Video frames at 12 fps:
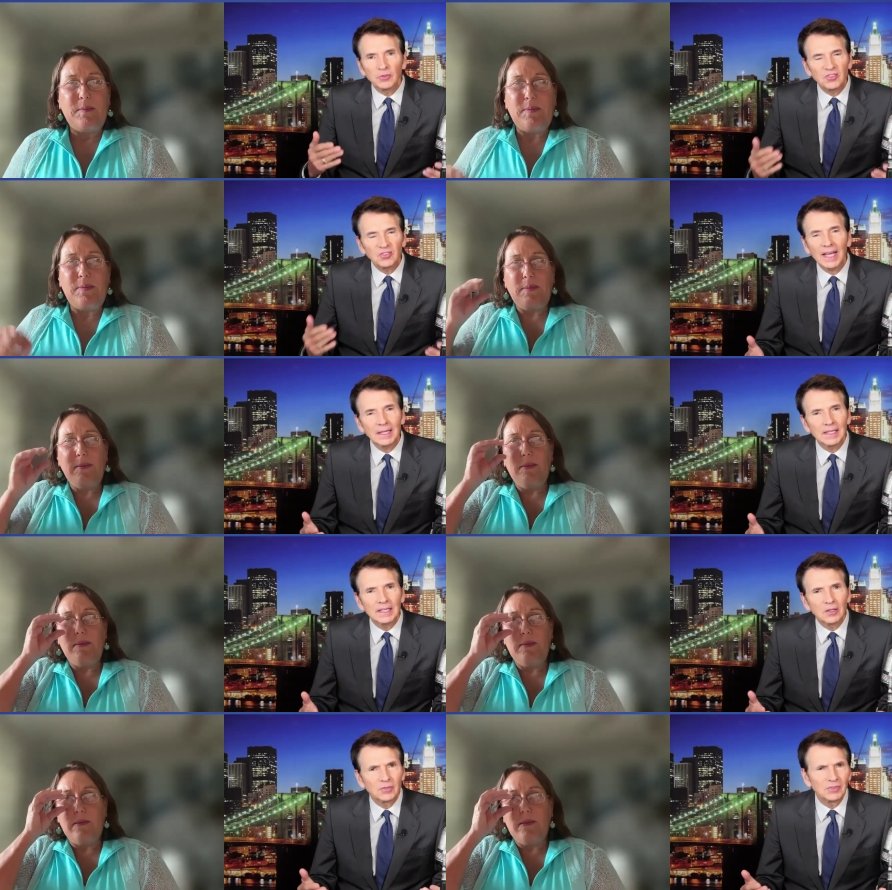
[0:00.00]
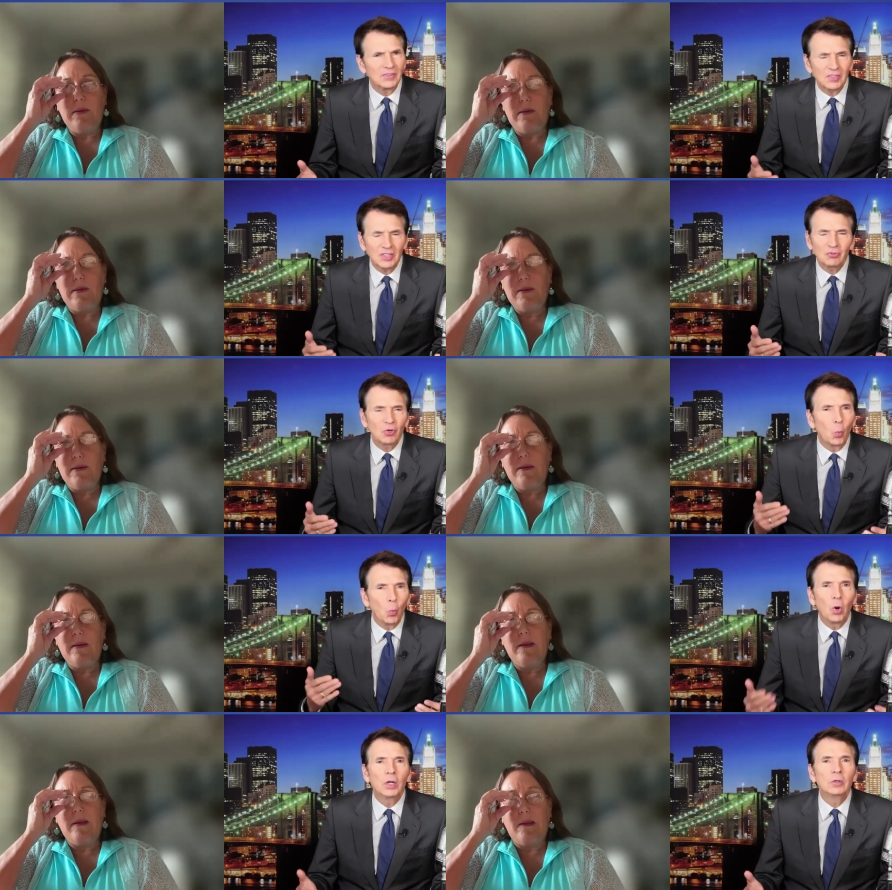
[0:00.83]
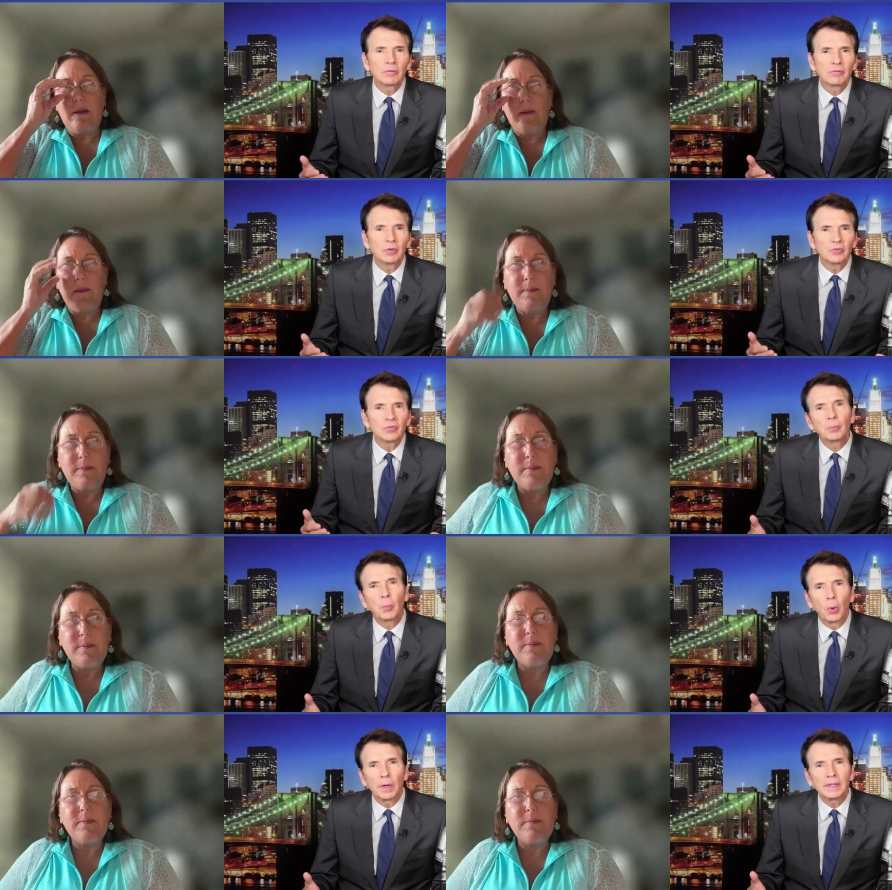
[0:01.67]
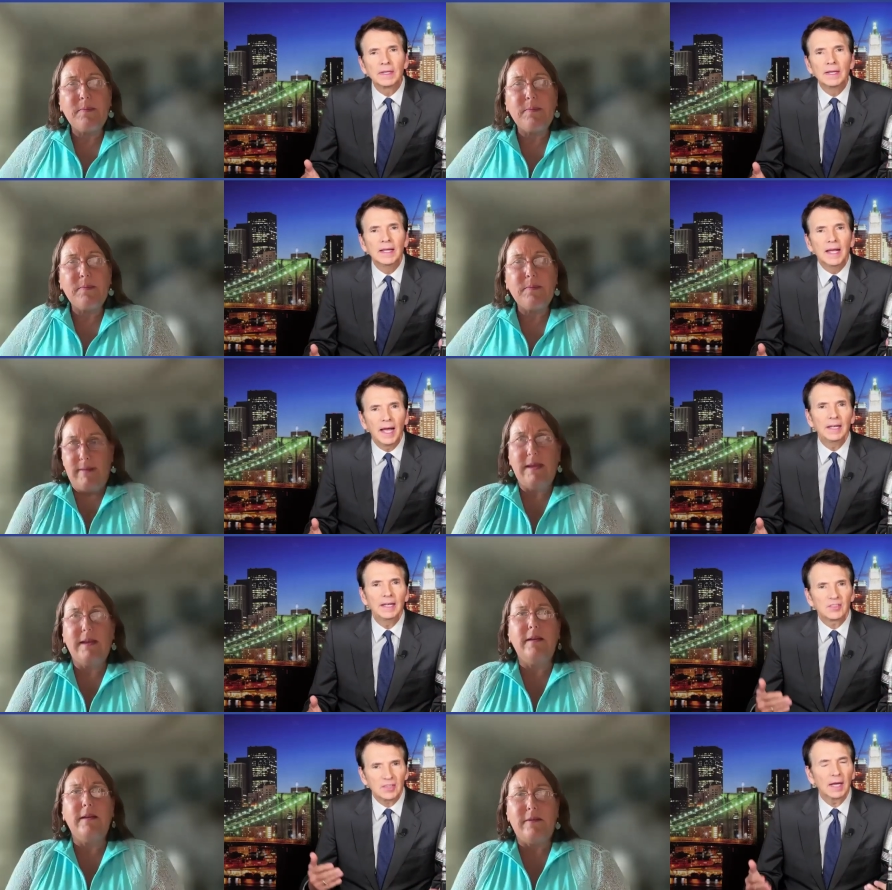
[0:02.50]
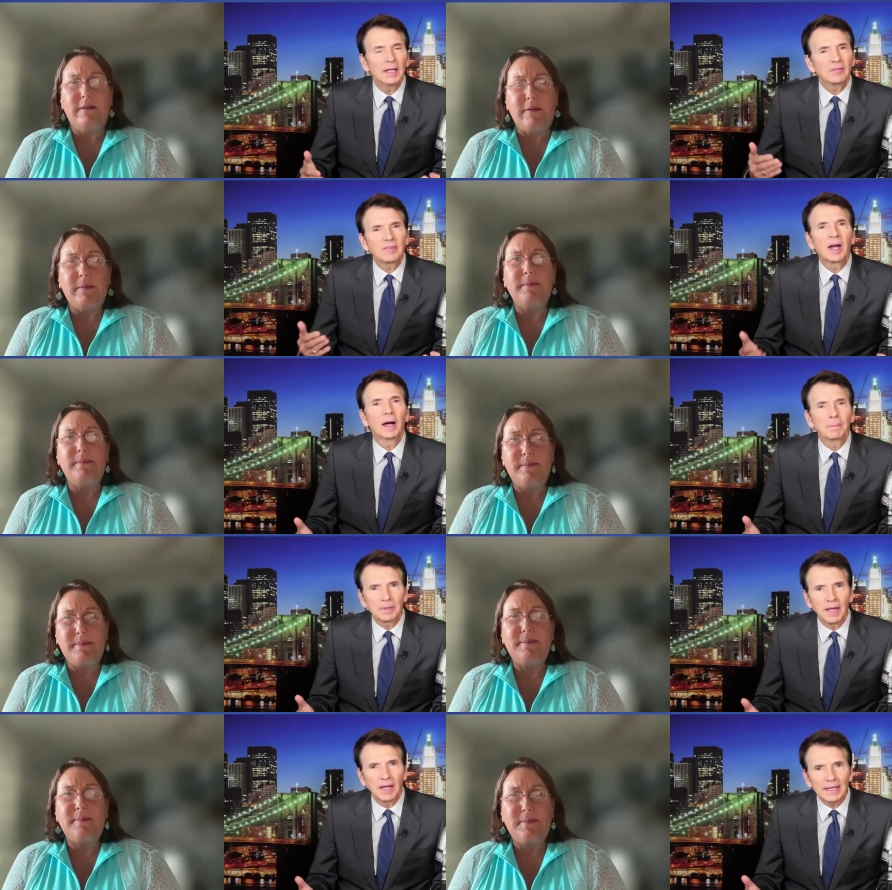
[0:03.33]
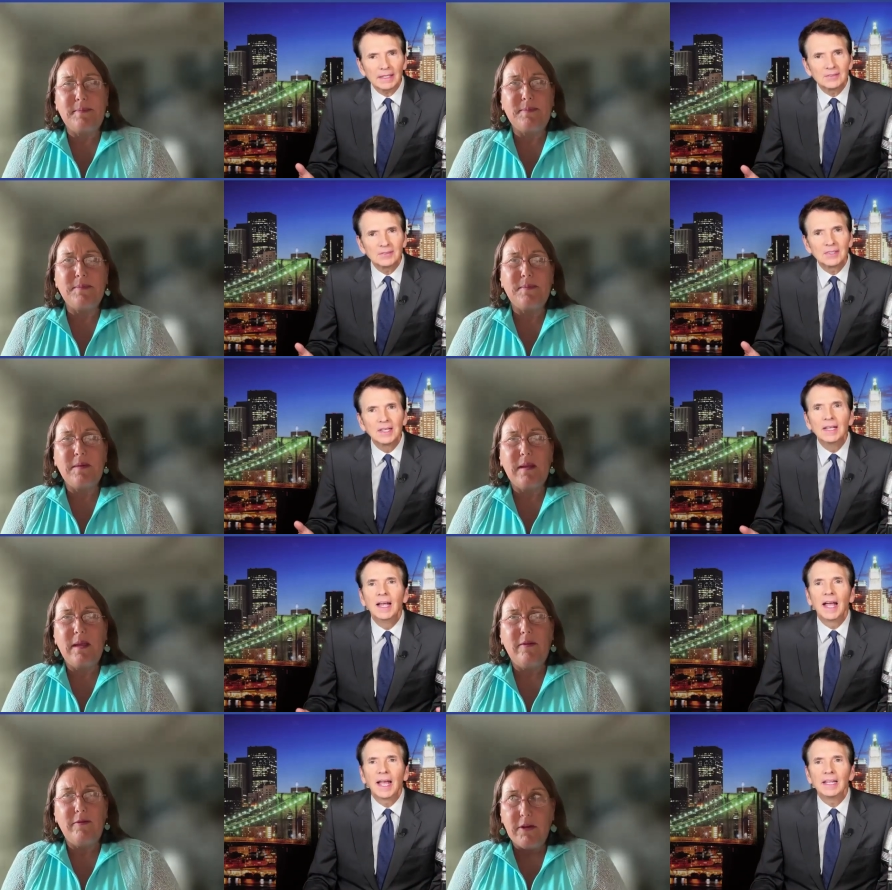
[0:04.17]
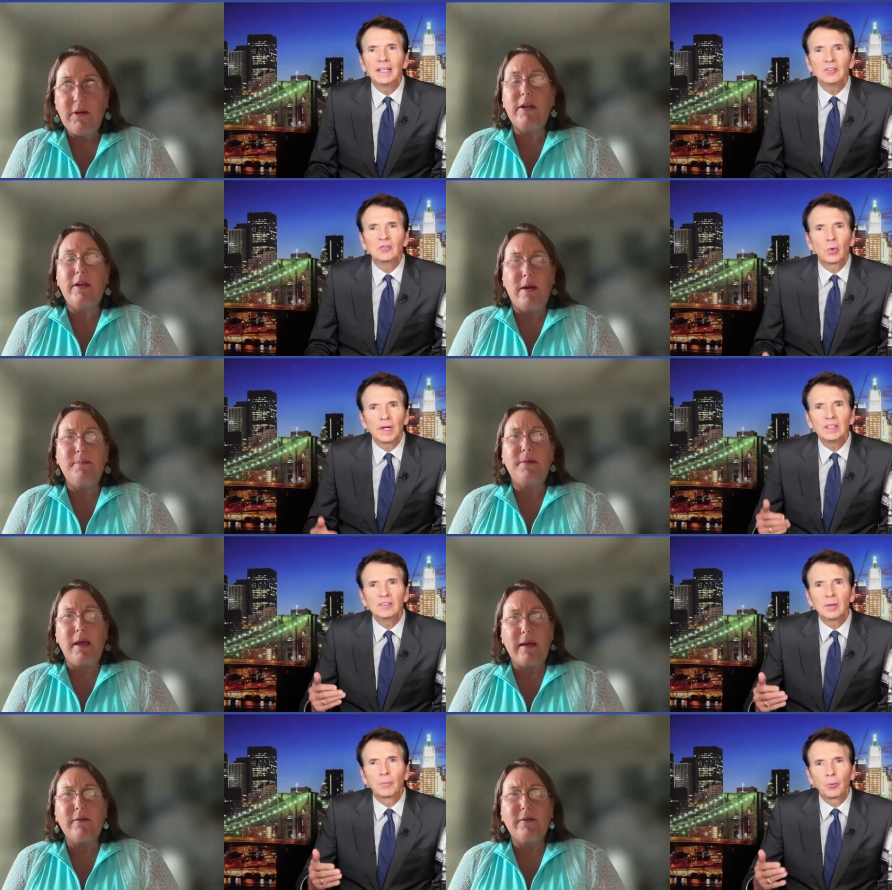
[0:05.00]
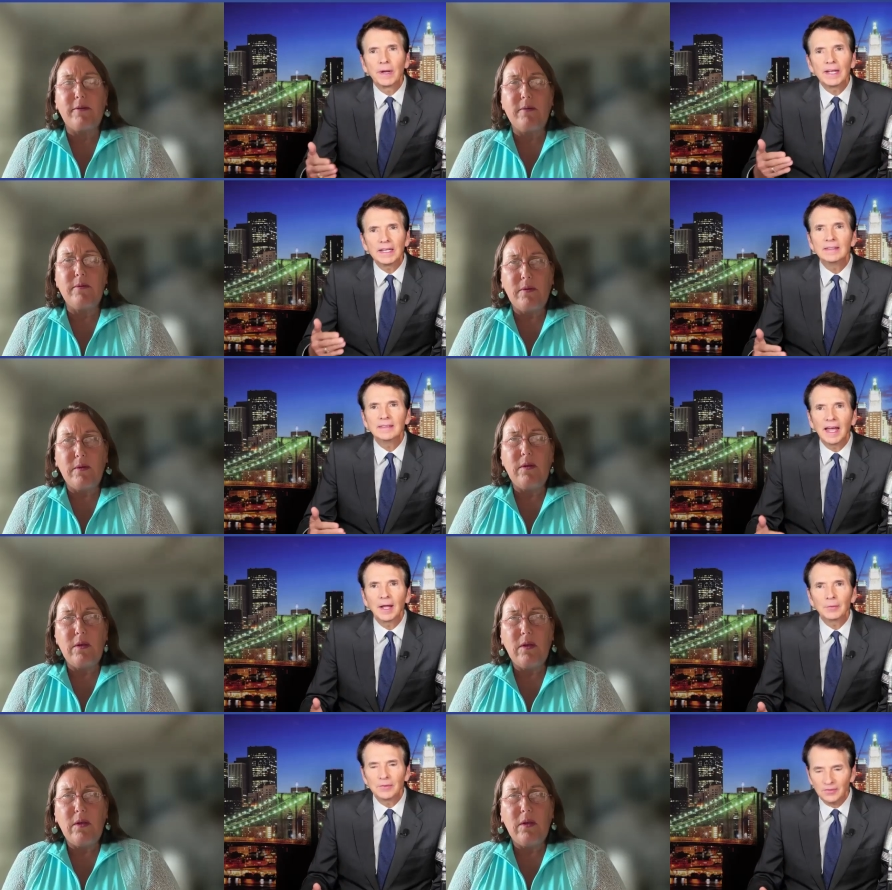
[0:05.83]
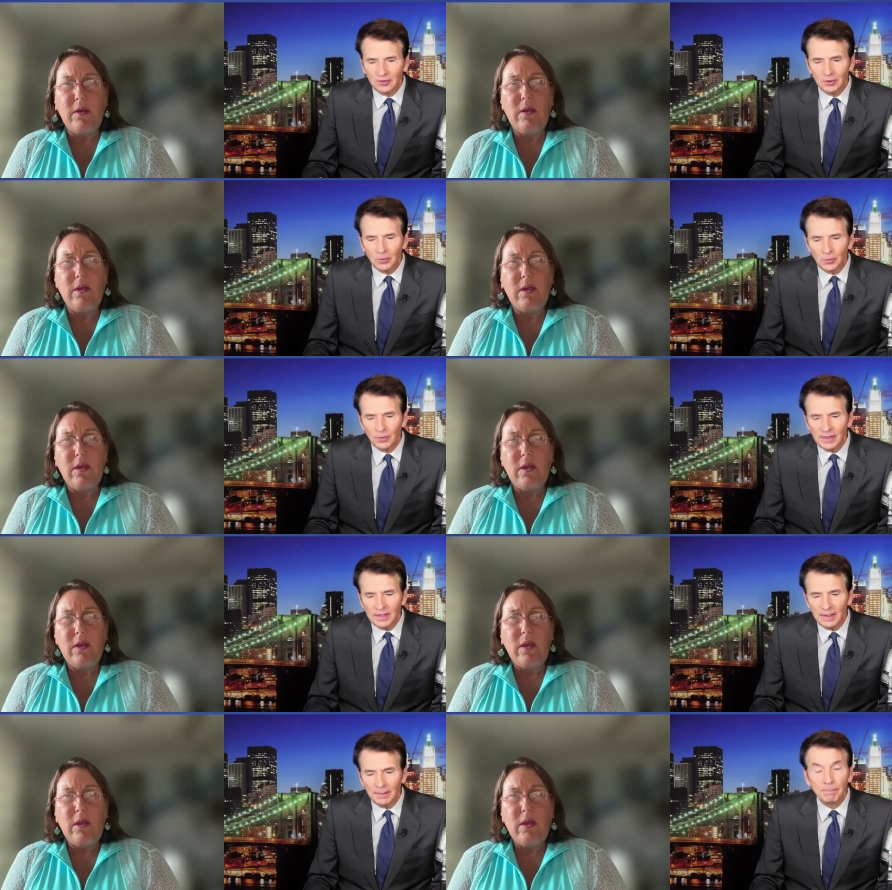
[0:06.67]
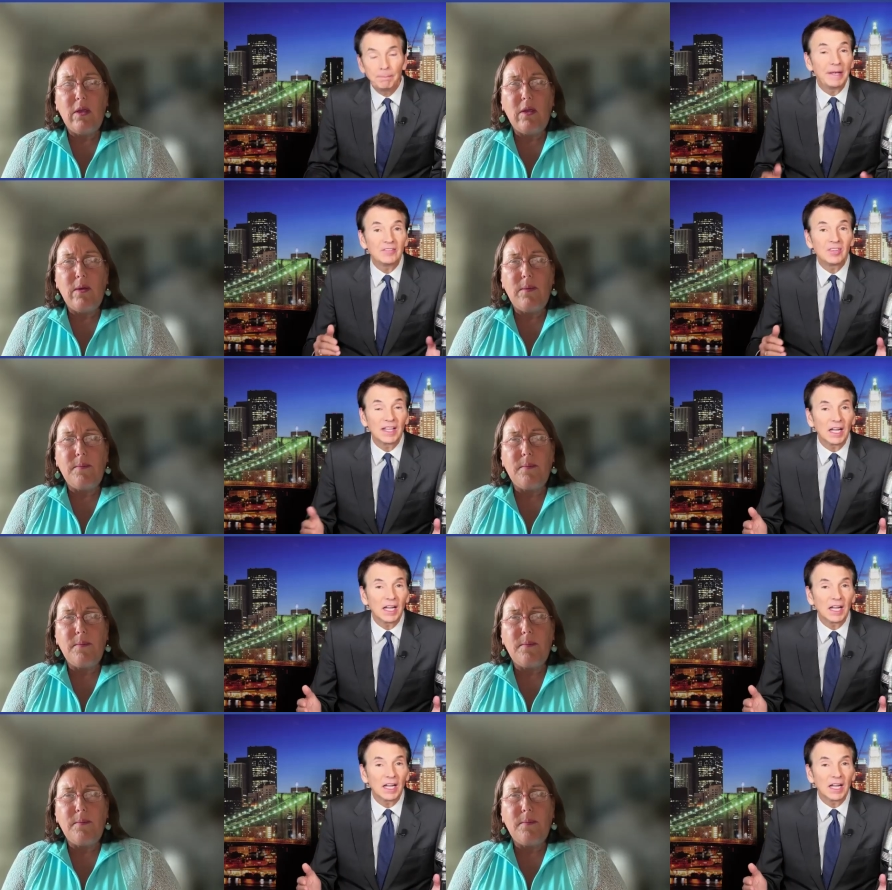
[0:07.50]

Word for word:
Speaker 1: sailing because it's such a wonderful sport and it it's is. kind of complex. And Very it's complex. great to break it down to the basic